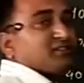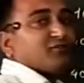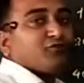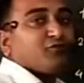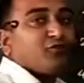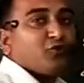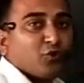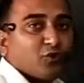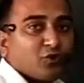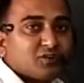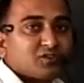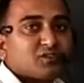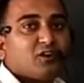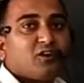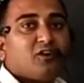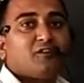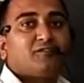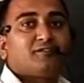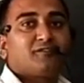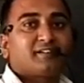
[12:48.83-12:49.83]
force
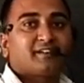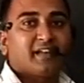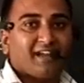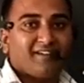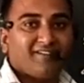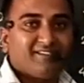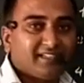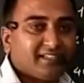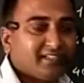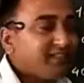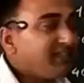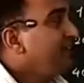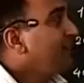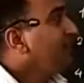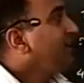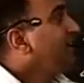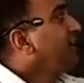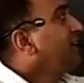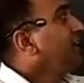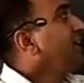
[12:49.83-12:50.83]
of
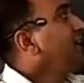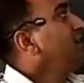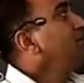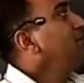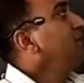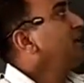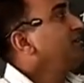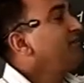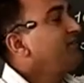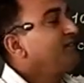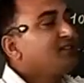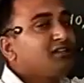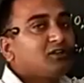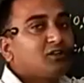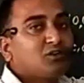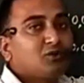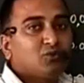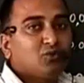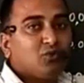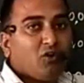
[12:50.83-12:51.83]
gravity in between the
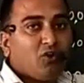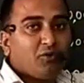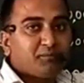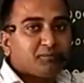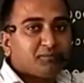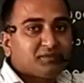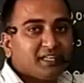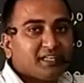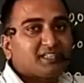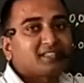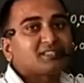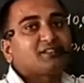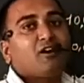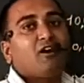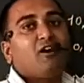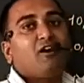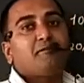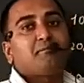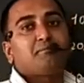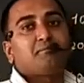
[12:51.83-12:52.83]
two objects
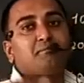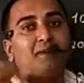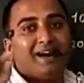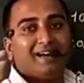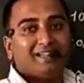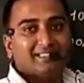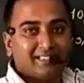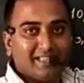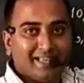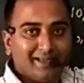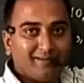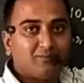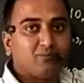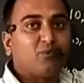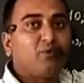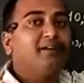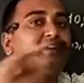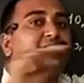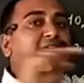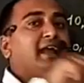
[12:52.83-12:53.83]
of mass
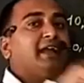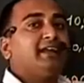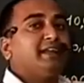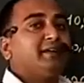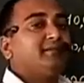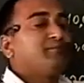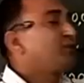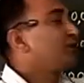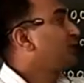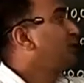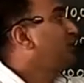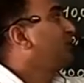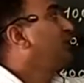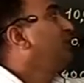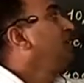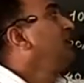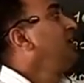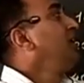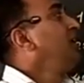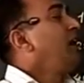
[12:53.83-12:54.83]
m1 and
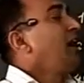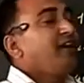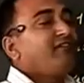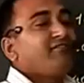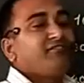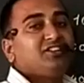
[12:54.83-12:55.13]
m2,